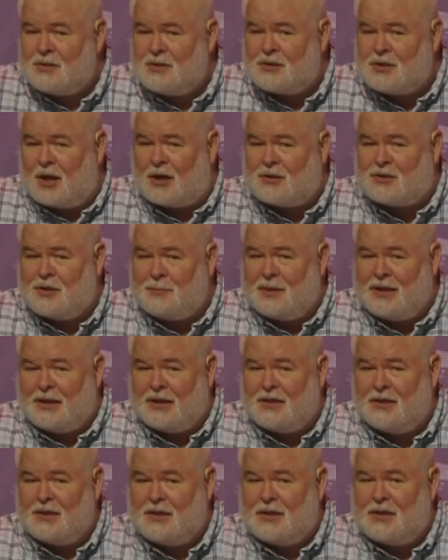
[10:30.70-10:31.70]
talk to me,
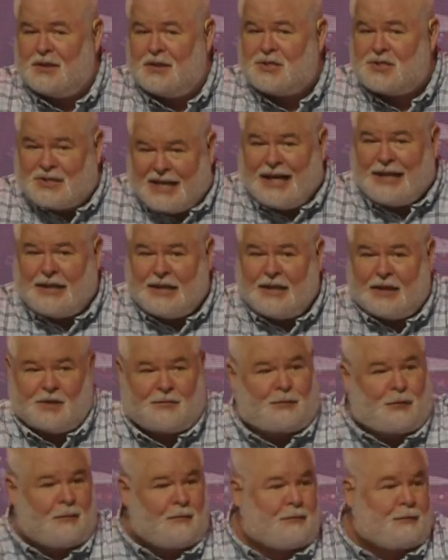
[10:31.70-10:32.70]
second,
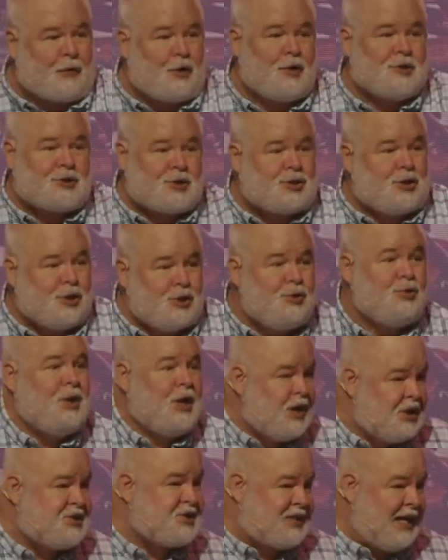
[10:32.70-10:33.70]
from first to
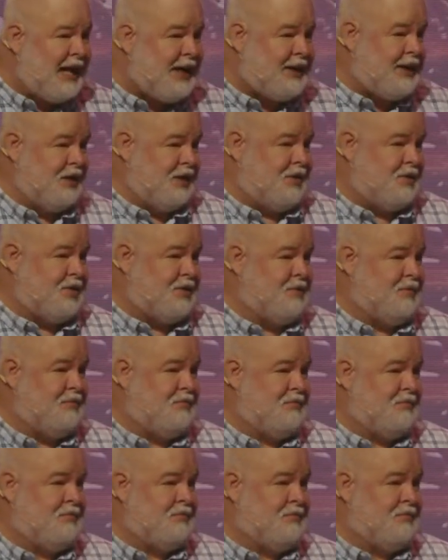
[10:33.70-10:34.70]
second.
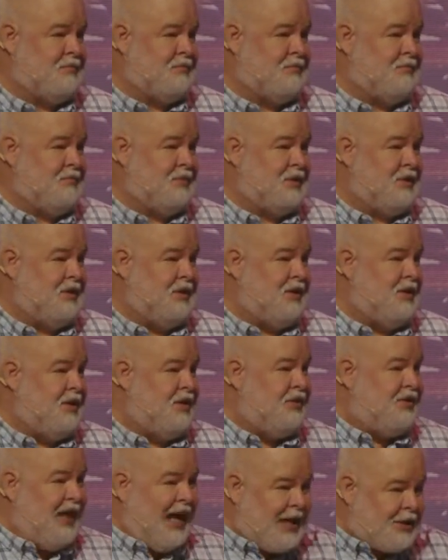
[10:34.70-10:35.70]

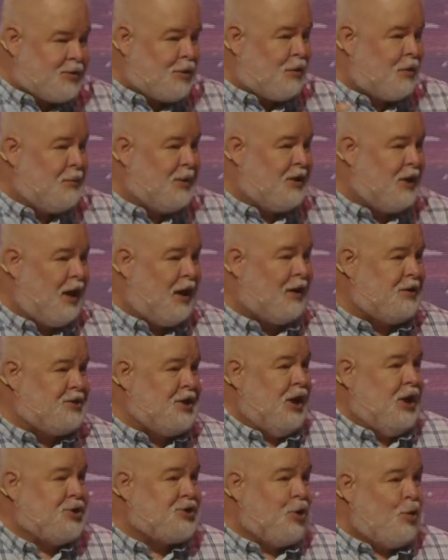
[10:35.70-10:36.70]
That terminology,
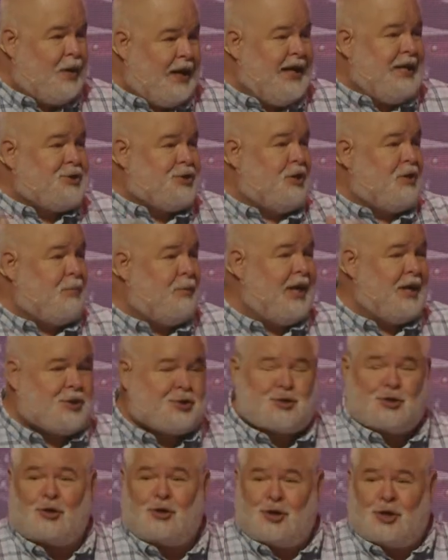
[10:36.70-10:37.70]
so he's going to make
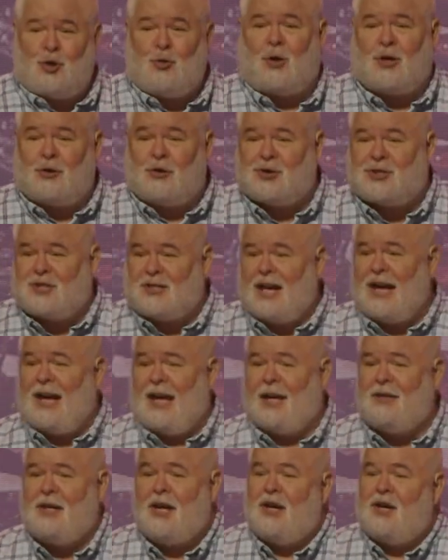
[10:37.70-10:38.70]
sure you
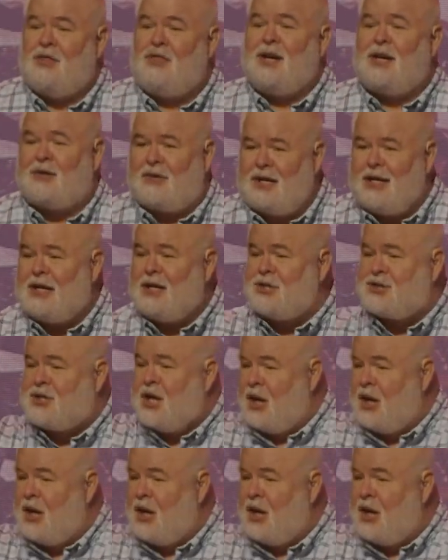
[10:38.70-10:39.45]
understand there is